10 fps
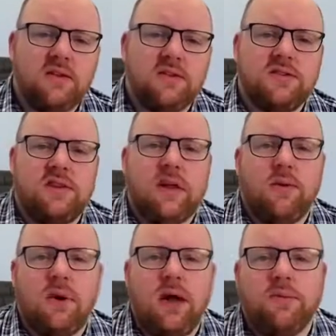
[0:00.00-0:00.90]
So that
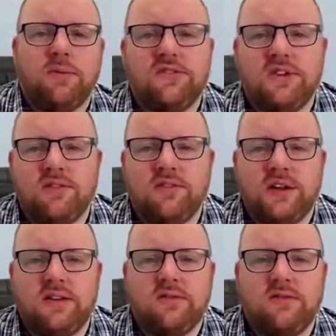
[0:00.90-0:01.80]
will help
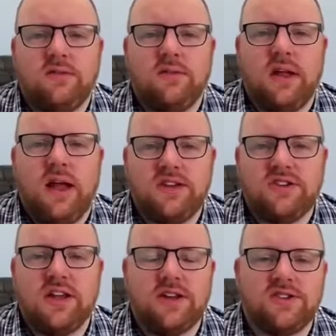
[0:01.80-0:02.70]
generate that
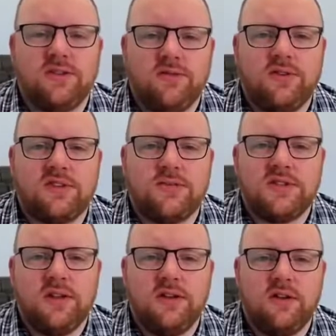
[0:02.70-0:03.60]
education of customers
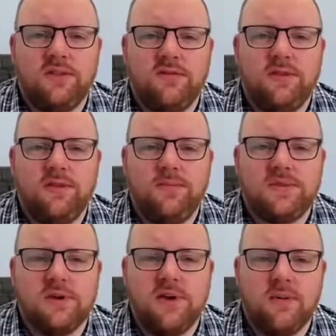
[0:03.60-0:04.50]
that you're looking for.
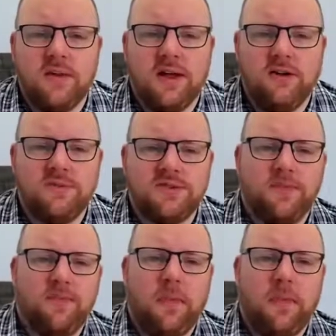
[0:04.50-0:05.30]
So I hope that helps.